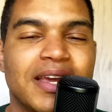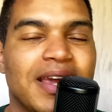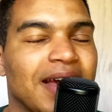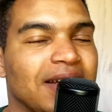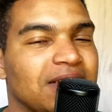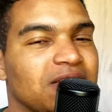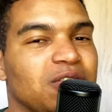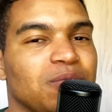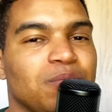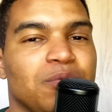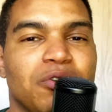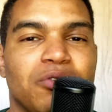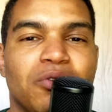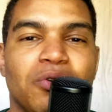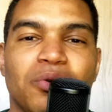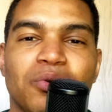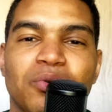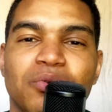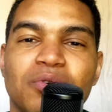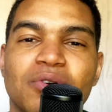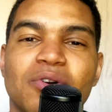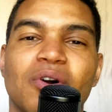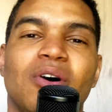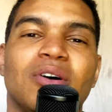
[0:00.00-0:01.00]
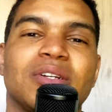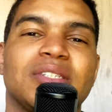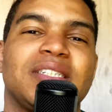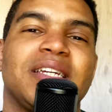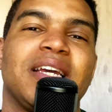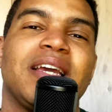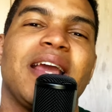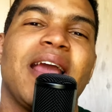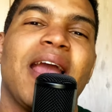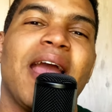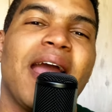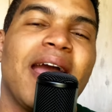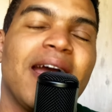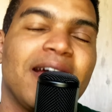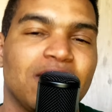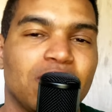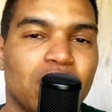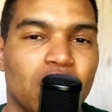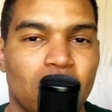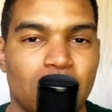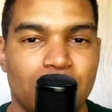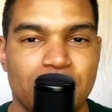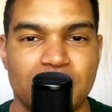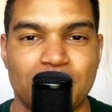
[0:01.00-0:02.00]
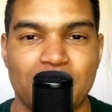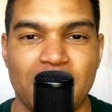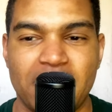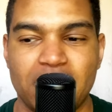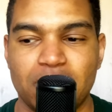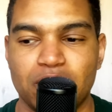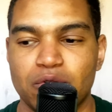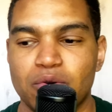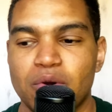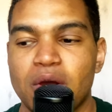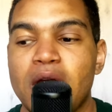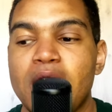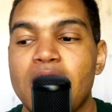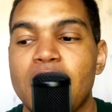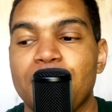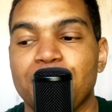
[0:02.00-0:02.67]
Casemiro, Ugarte, and Kobbie Mainoo.